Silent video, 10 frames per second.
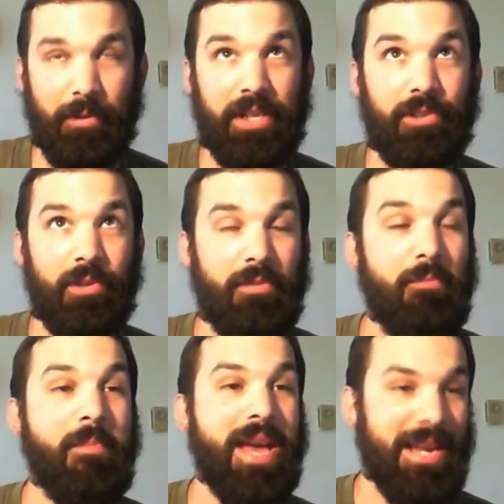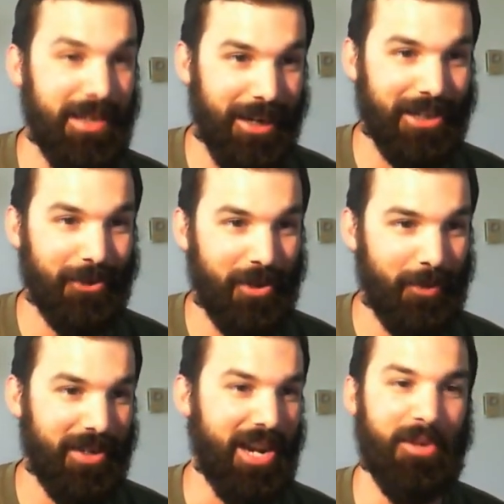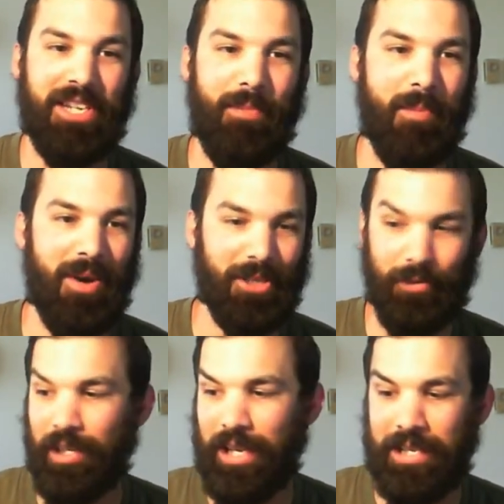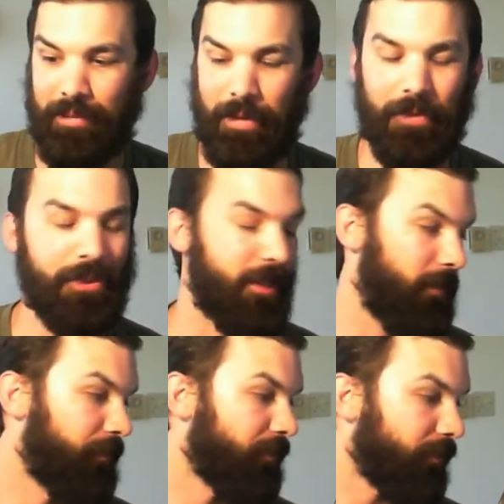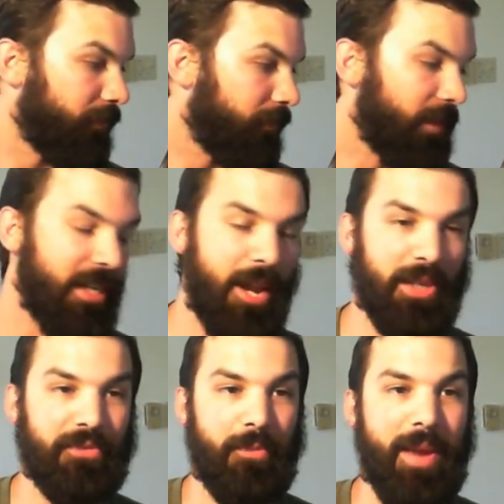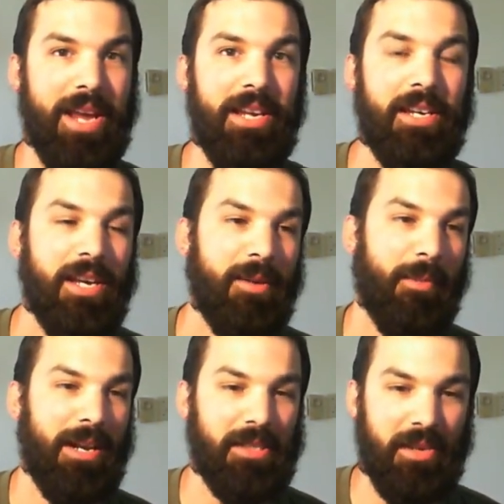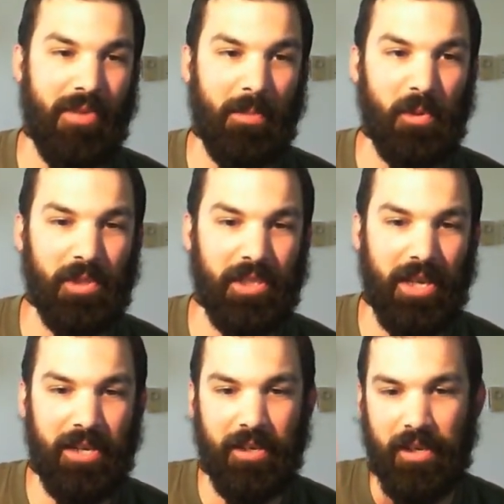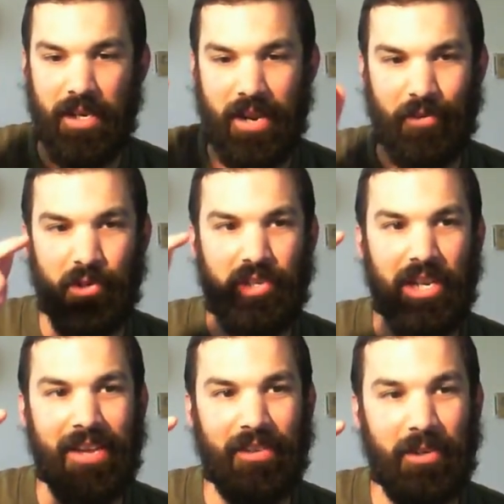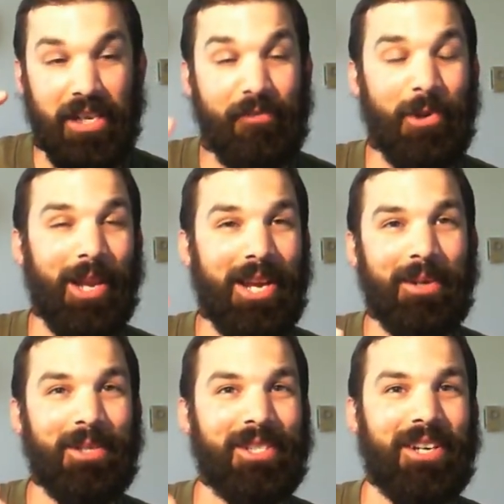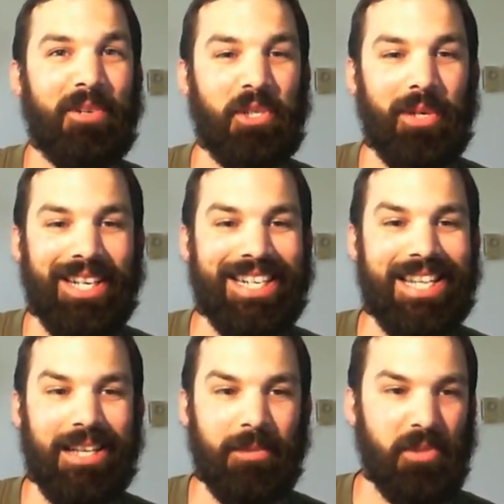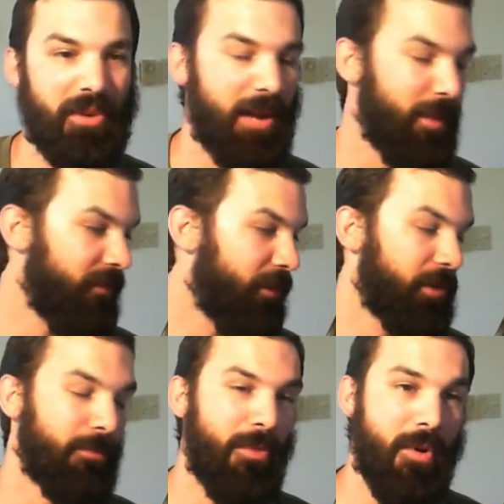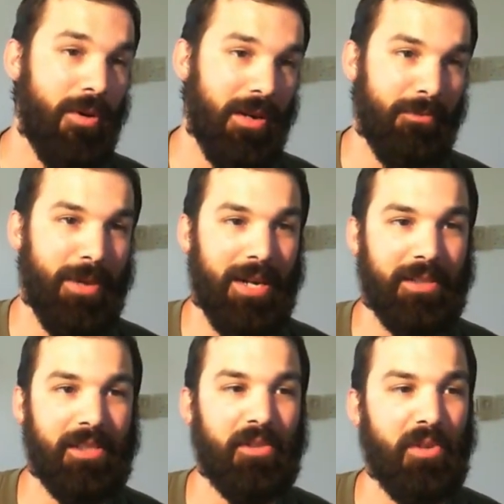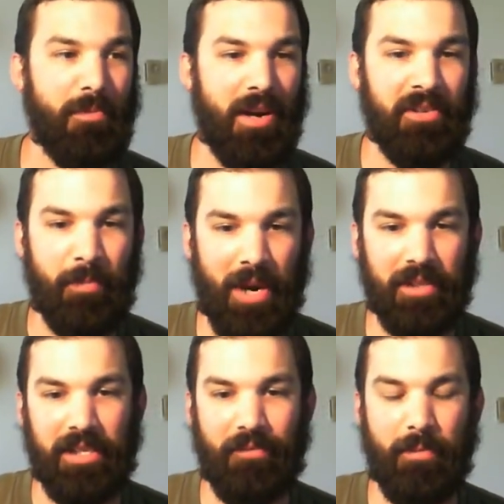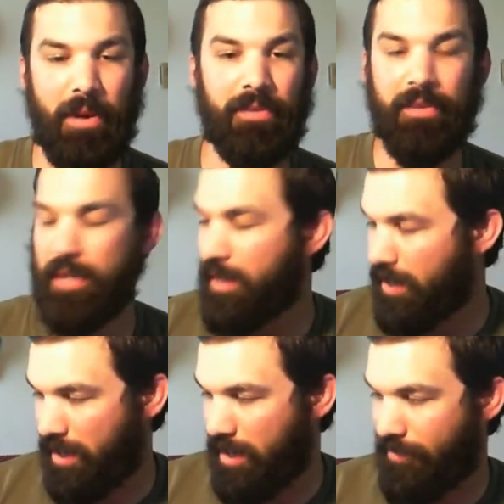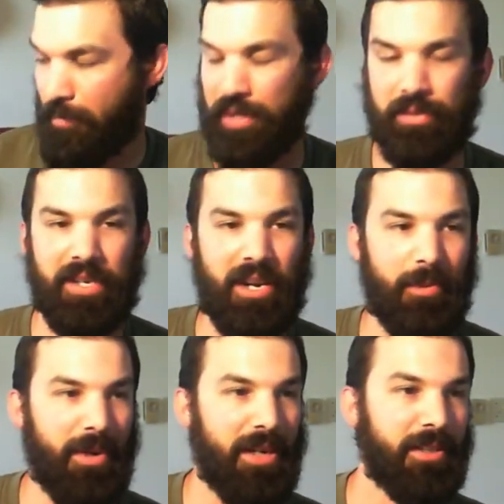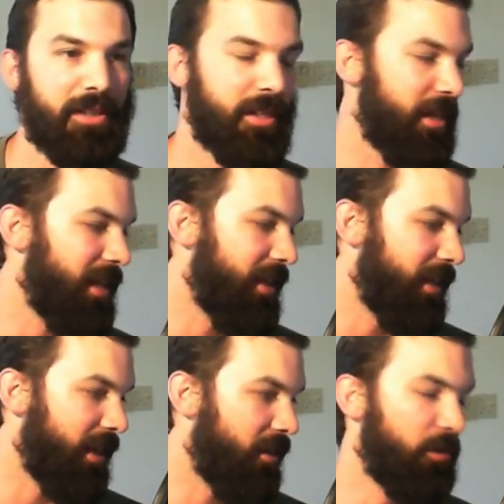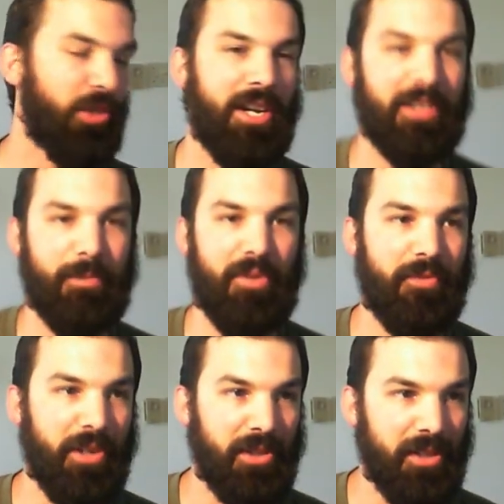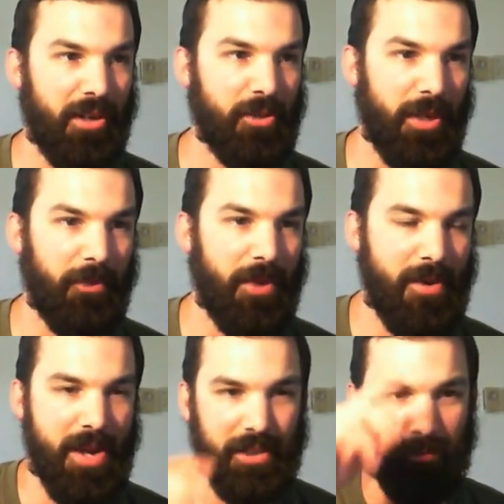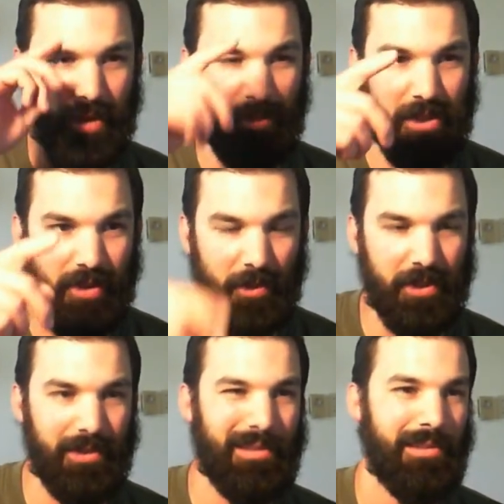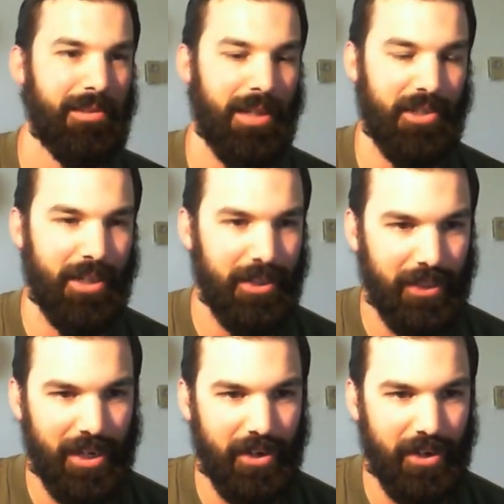June? May, I guess it would have been. I always get my box really late in the month, so. Anyways, for May, my name is Ian Robson once again. If you like what you saw, why don't you go ahead and hit that subscribe button for some more unboxings. I'll do an unboxing every month. Of a Mr. Tackle Box, and we'll try and get some other videos in there as well. Anyways, my name's Ian Robson. Catch you guys later.